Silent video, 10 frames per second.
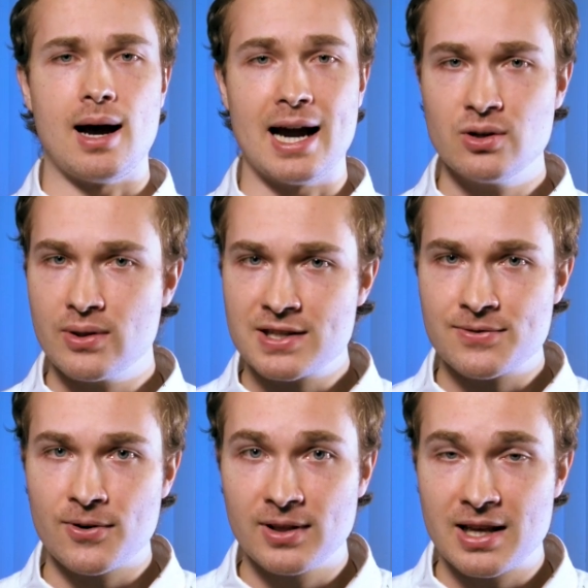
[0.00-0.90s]
I do this
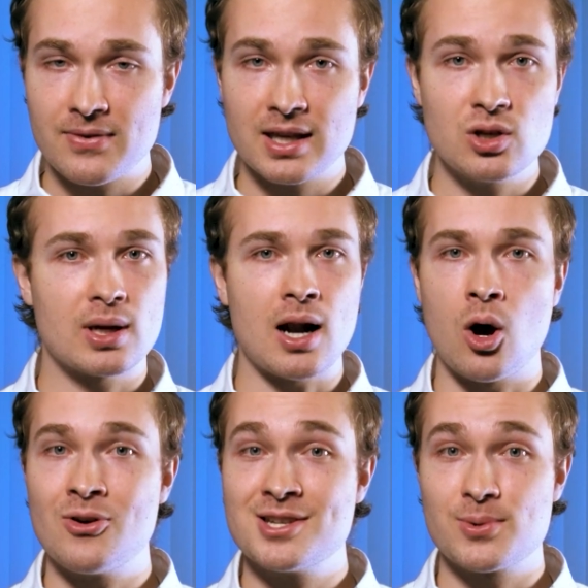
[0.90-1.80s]
for a living. You can
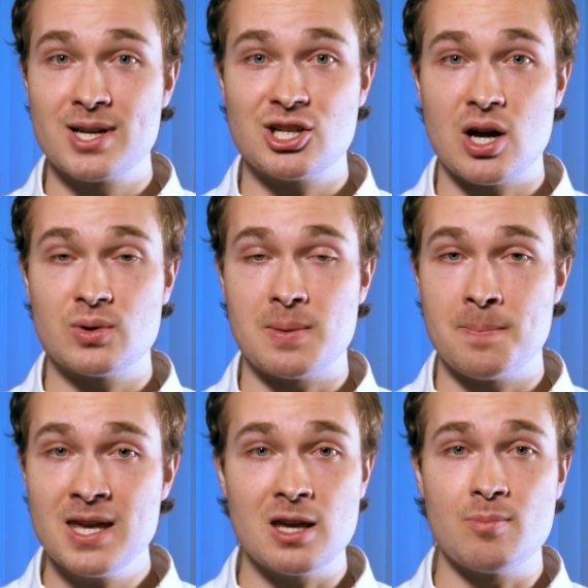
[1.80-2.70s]
always reach out to
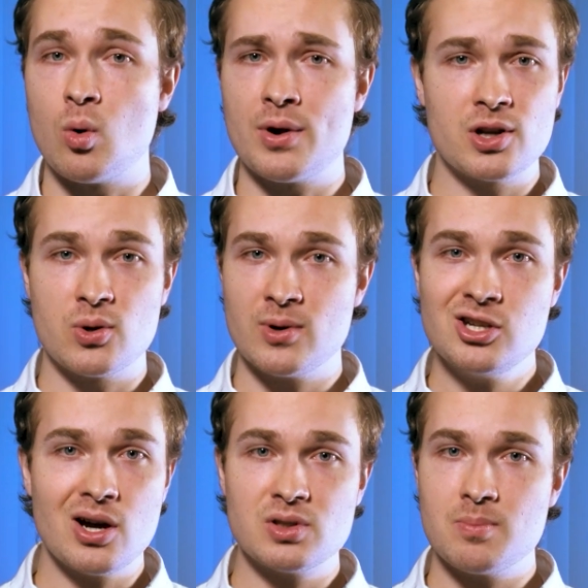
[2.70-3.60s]
me, but whether you
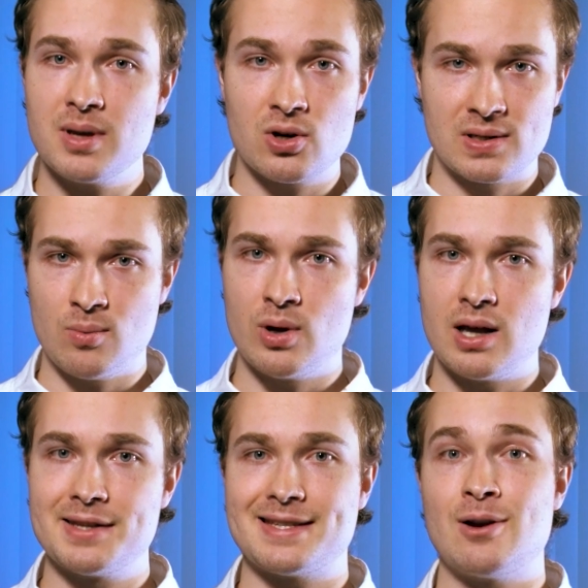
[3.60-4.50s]
reach out to me or someone
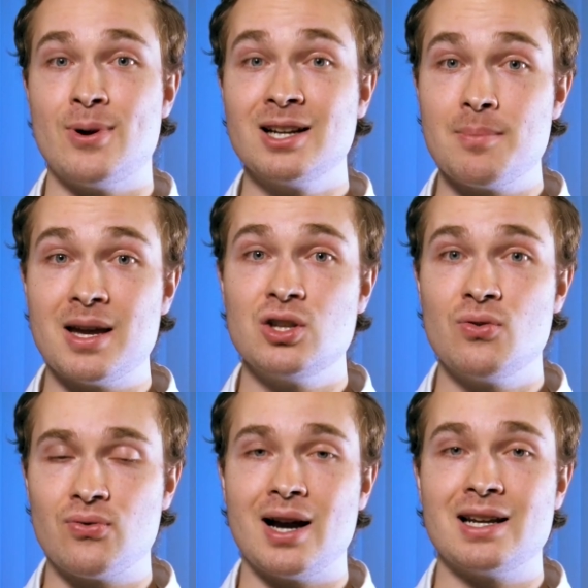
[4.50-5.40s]
else, I'd recommend you
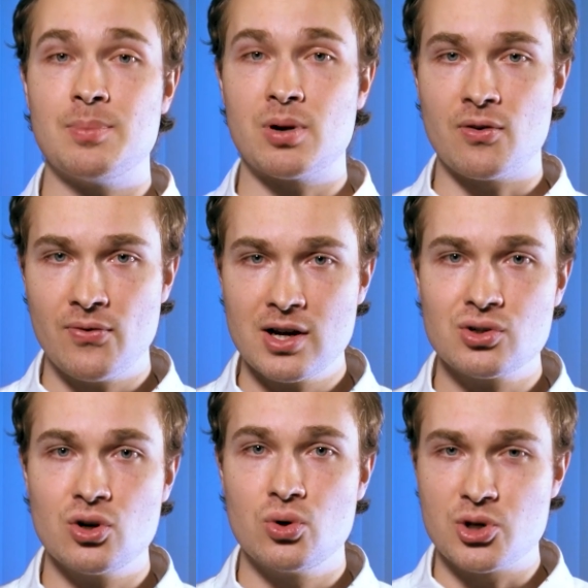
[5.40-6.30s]
find a
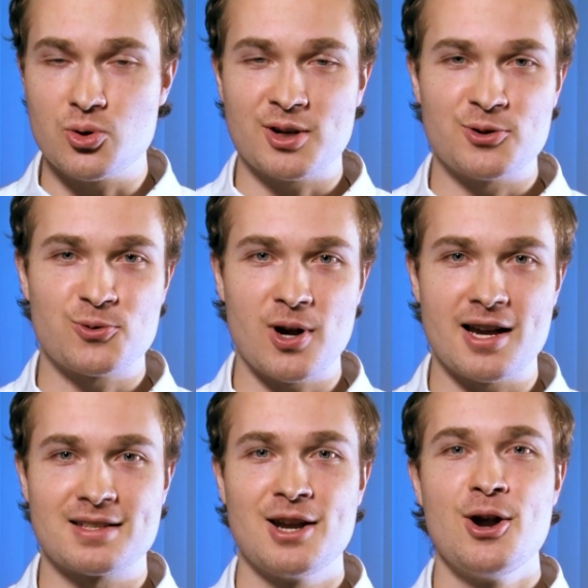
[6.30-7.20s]
professional who you can
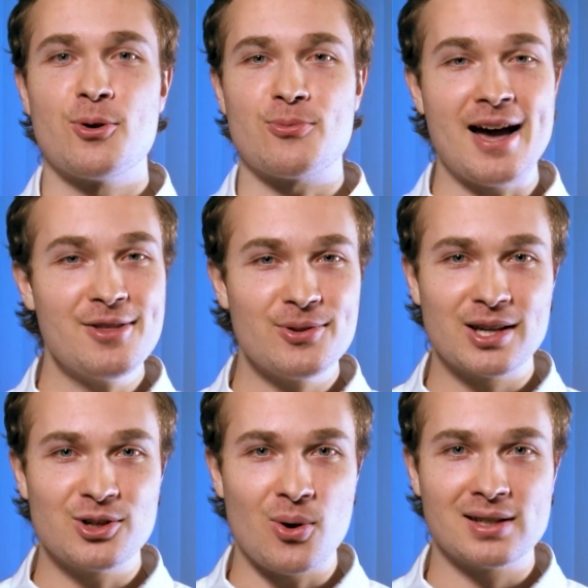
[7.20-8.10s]
trust rather
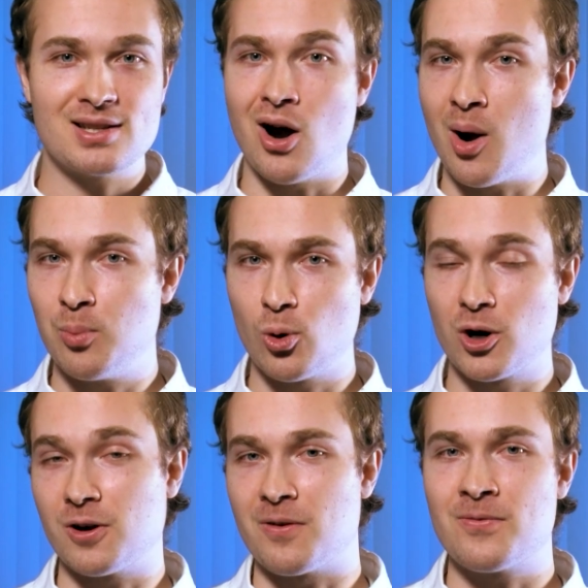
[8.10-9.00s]
than going to
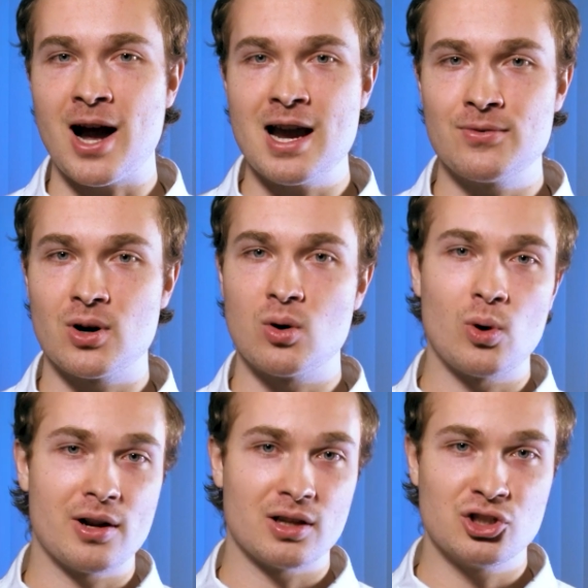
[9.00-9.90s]
Upwork or Fiverr or
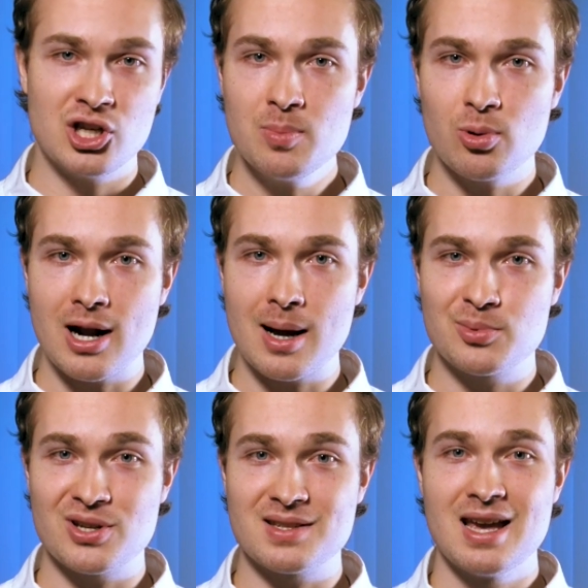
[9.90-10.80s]
one of the cheaper
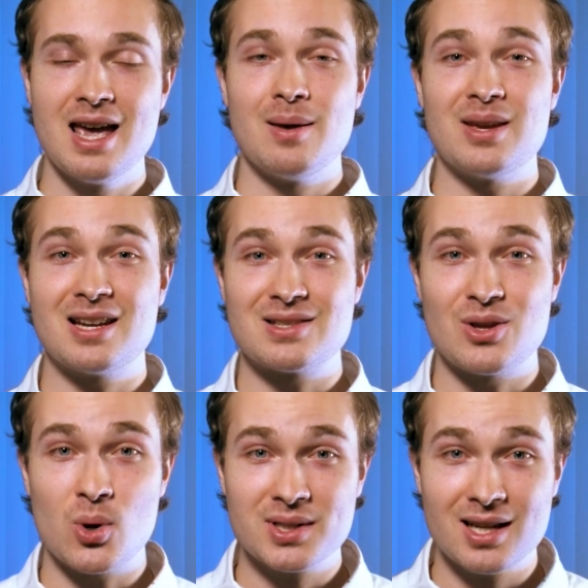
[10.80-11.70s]
options, because
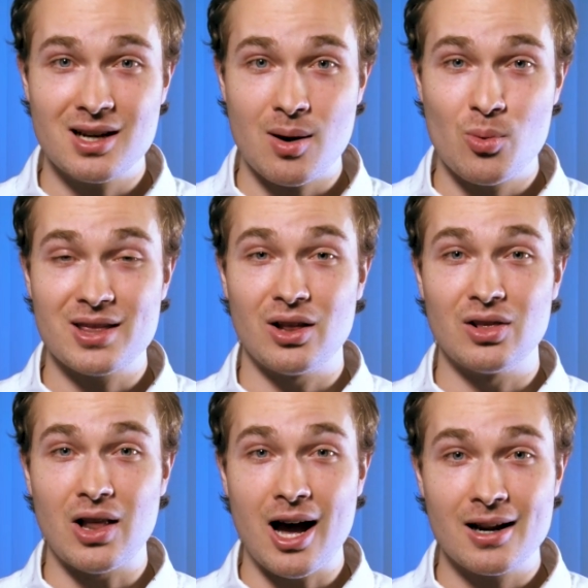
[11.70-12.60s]
those can come with a
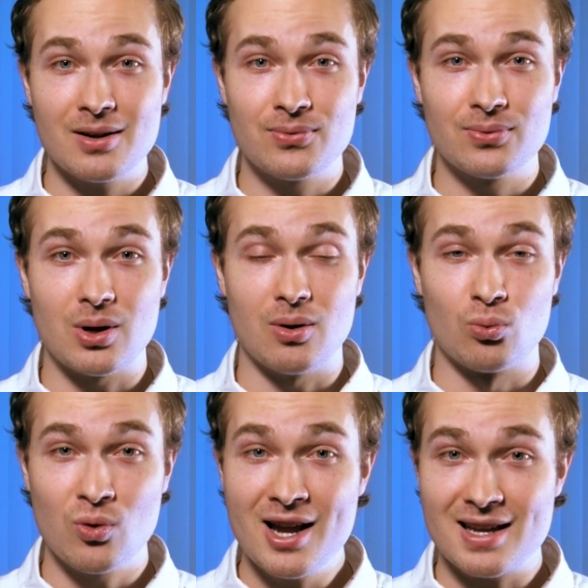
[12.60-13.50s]
lot of
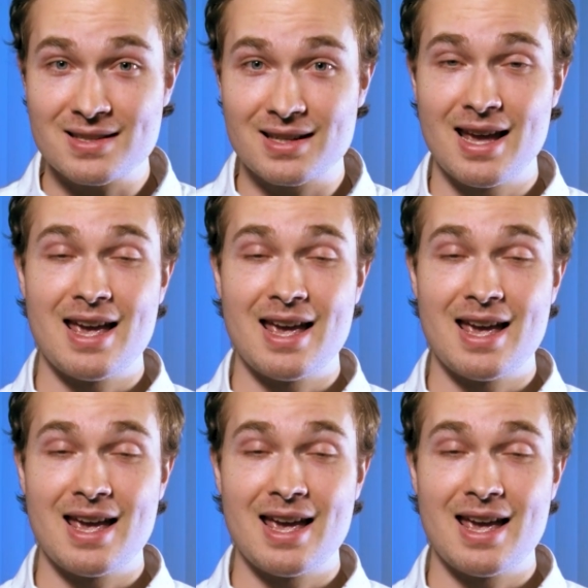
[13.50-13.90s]
risk